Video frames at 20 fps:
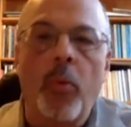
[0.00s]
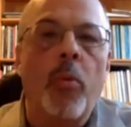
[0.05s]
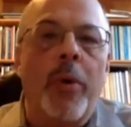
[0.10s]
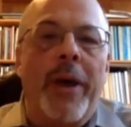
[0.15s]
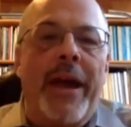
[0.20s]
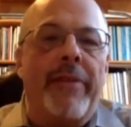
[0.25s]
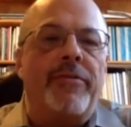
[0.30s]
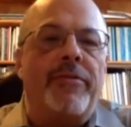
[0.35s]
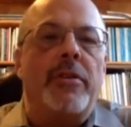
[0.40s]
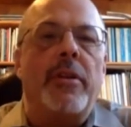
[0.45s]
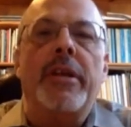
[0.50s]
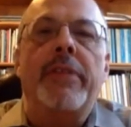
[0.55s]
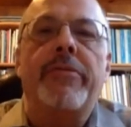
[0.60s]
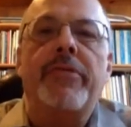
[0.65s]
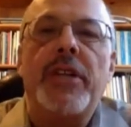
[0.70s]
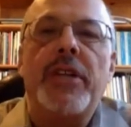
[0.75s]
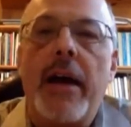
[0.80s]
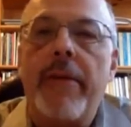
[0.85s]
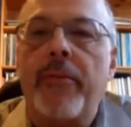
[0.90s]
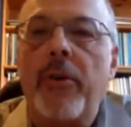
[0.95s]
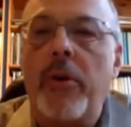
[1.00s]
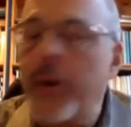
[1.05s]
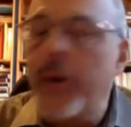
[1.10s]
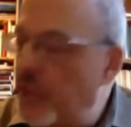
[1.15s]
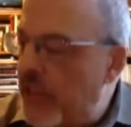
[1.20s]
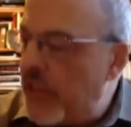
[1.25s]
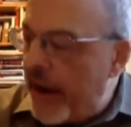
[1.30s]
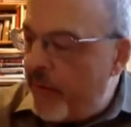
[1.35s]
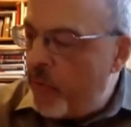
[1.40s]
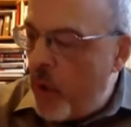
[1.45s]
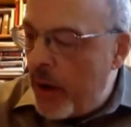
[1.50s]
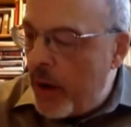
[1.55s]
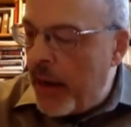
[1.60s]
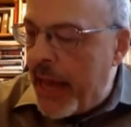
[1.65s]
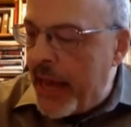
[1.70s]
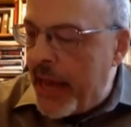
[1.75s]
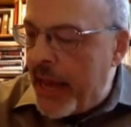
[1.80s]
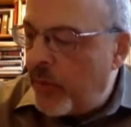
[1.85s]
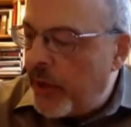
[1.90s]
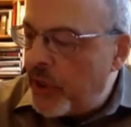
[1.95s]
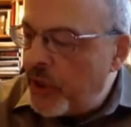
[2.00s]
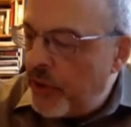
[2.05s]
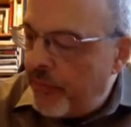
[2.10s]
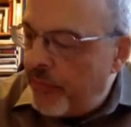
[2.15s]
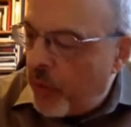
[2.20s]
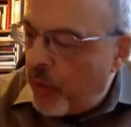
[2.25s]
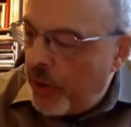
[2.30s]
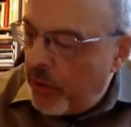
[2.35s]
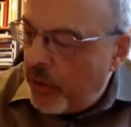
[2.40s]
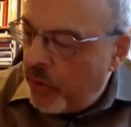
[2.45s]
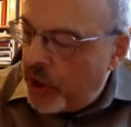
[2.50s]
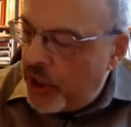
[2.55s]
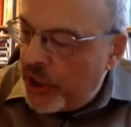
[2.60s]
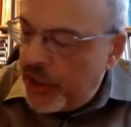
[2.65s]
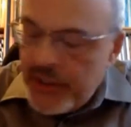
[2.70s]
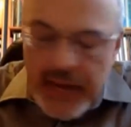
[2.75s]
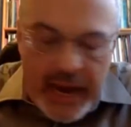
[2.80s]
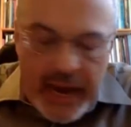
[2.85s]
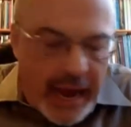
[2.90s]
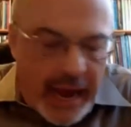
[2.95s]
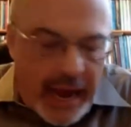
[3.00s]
We have to leave time for questions. I have one last question for you, which is,